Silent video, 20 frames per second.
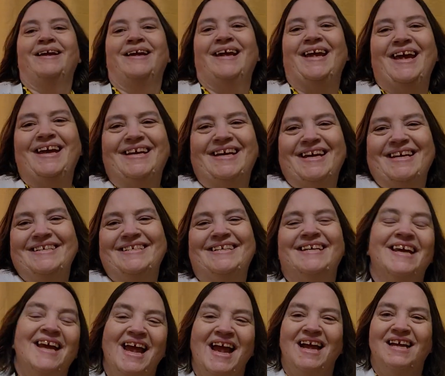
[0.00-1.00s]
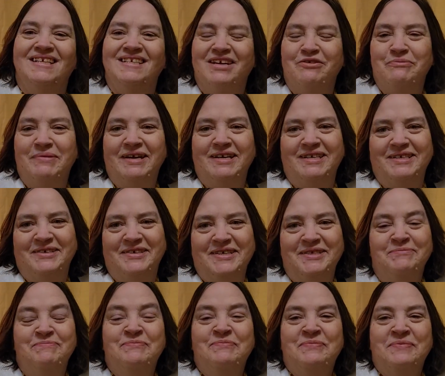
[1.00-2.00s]
Hey guys, how's everybody doing?
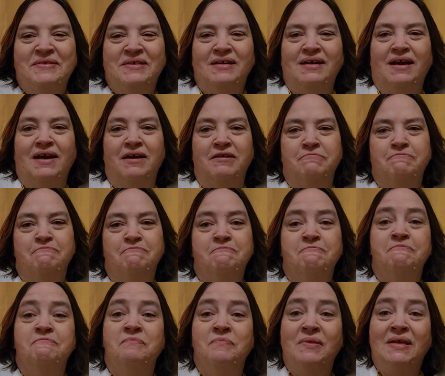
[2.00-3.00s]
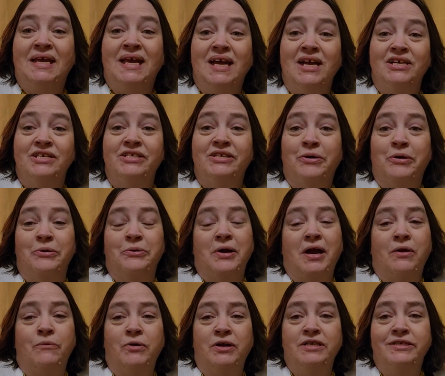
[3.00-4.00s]
Um, so
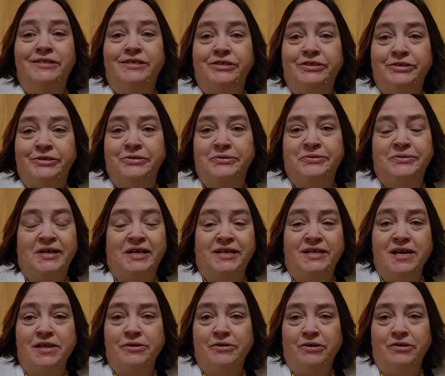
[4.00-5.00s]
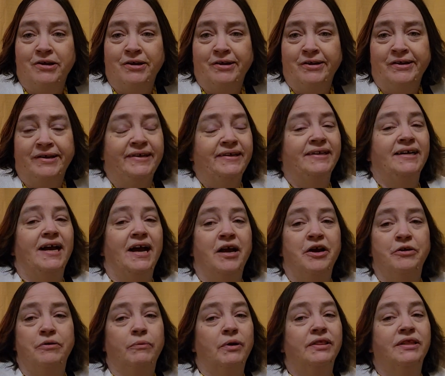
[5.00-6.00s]
I wanted to do another haul.
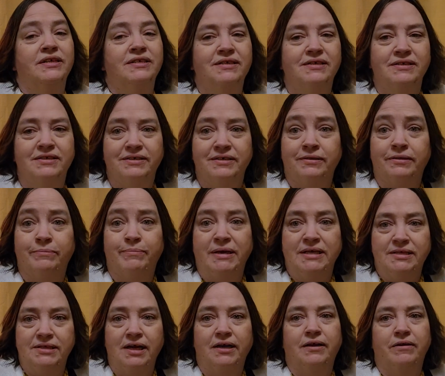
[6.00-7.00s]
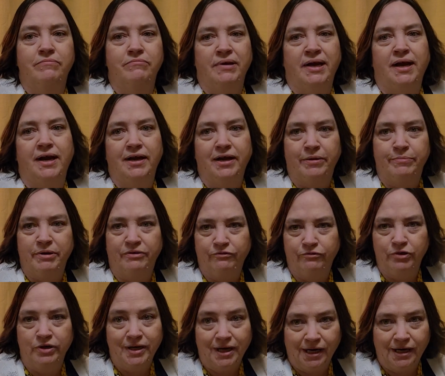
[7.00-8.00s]
Uh, well, this is my second bag of my
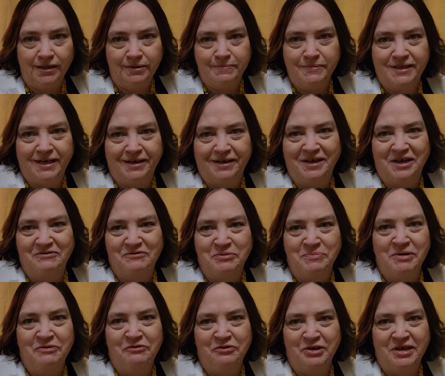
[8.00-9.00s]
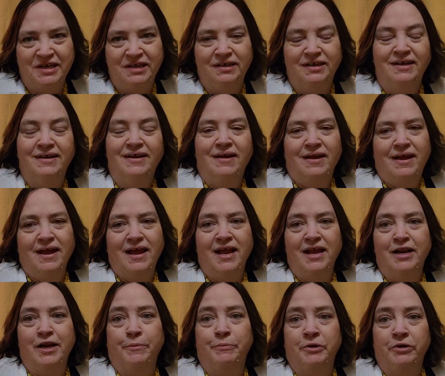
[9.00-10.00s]
free items that I got from my friend.
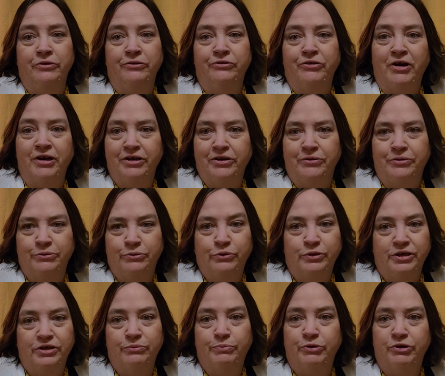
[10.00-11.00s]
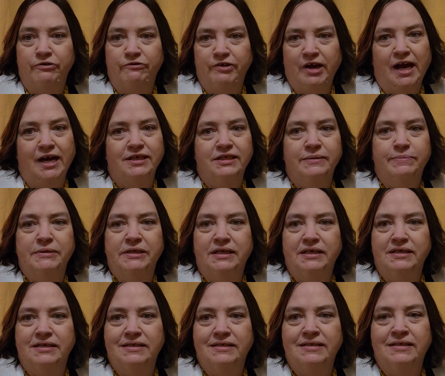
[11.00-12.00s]
And I'm going to try to go through this pretty fast
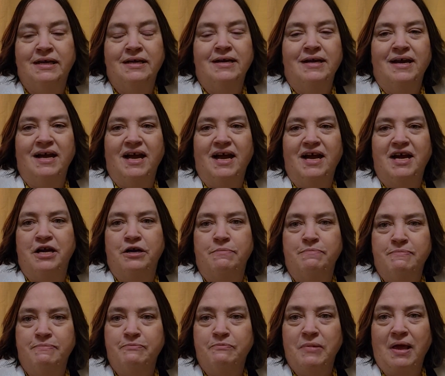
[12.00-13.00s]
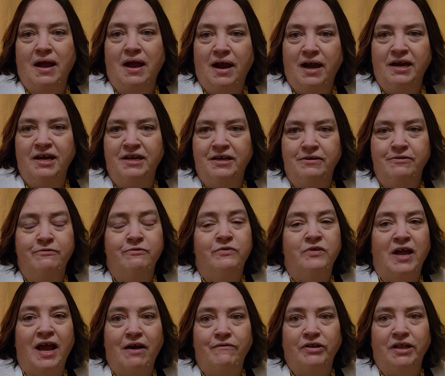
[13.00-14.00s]
because um, I
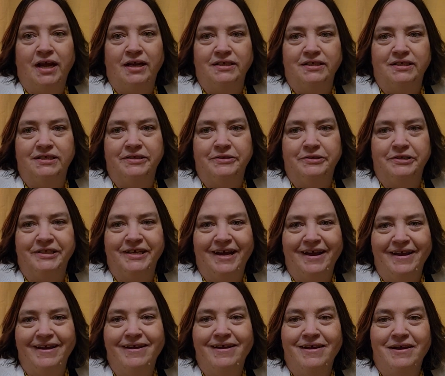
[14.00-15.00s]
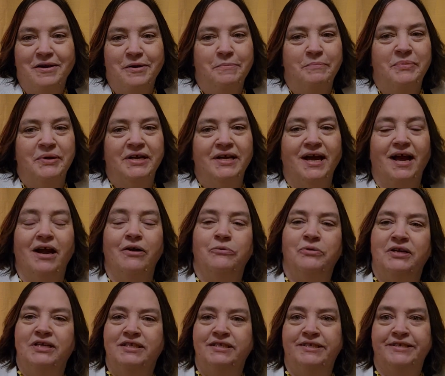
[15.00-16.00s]
have a lot to do today. But I
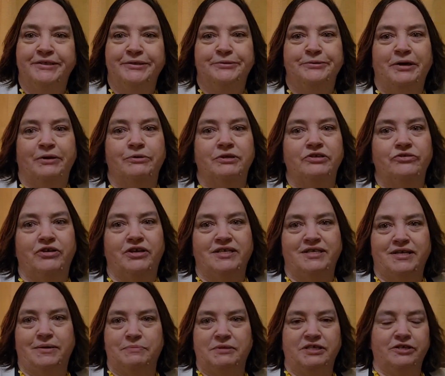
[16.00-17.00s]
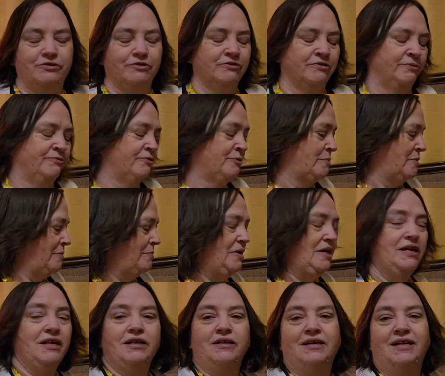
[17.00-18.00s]
wanted to, I was dressed up still for my
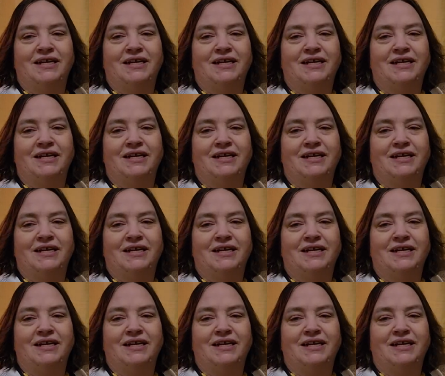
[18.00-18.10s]
meeting.